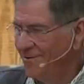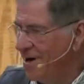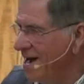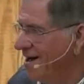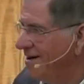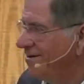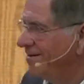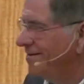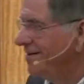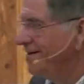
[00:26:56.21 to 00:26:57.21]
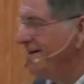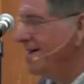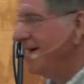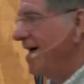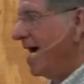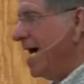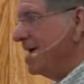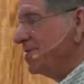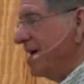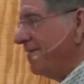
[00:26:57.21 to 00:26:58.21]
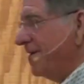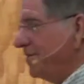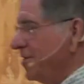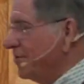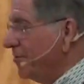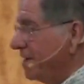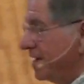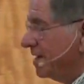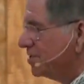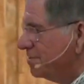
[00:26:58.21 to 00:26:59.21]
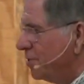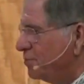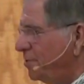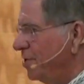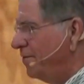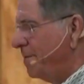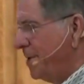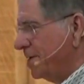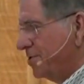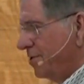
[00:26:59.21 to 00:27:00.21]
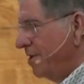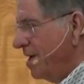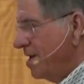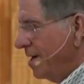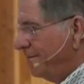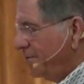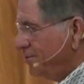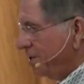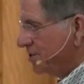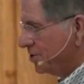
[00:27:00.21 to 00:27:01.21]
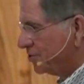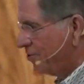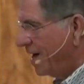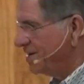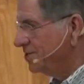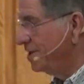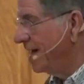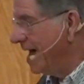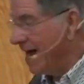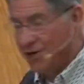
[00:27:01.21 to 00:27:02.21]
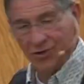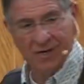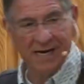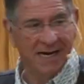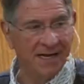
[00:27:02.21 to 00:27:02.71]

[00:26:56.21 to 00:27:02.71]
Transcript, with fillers: Wow. Isaiah 53 then is the most beautiful picture of who Jesus Christ actually